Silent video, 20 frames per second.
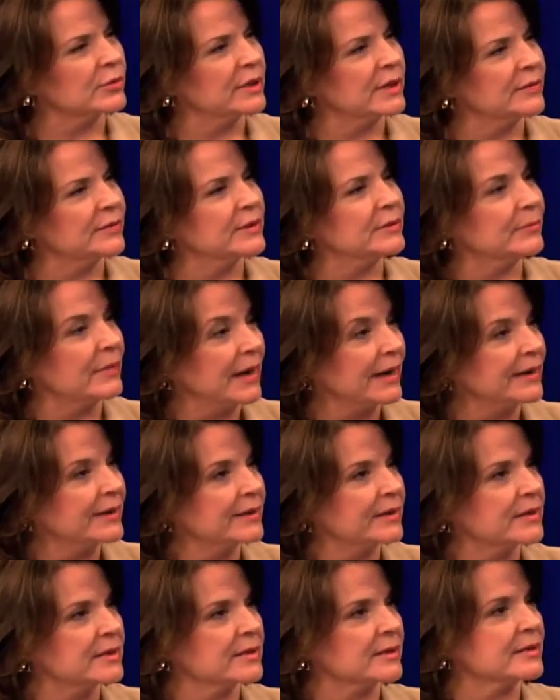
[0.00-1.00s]
Even mine
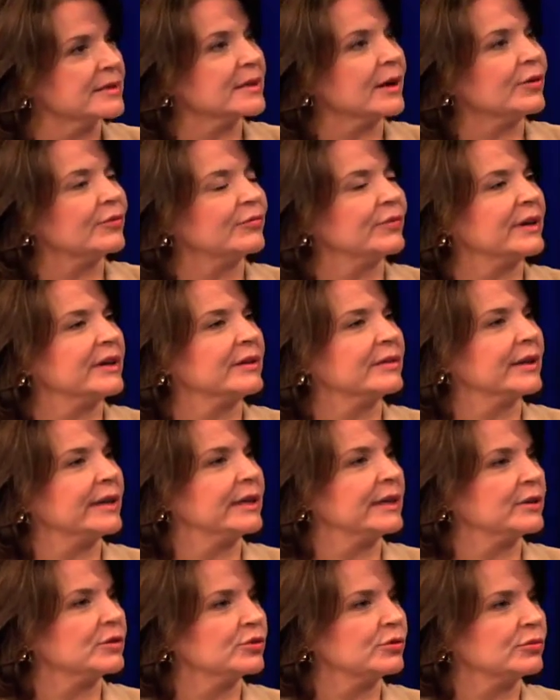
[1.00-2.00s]
is a
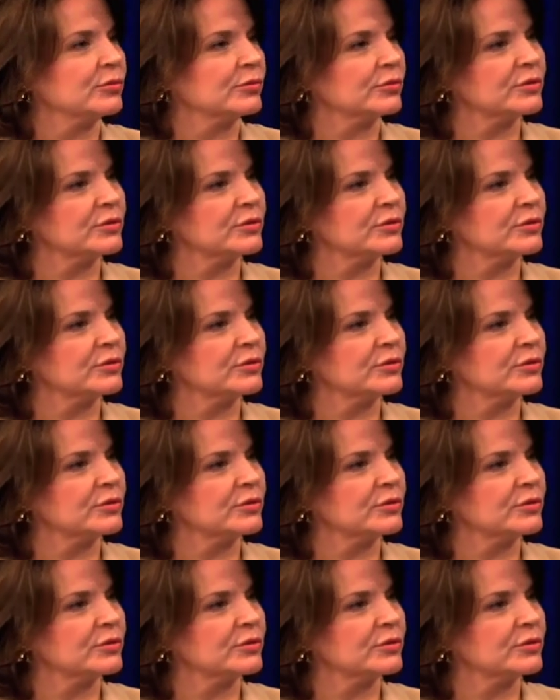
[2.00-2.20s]
self-regulating tool.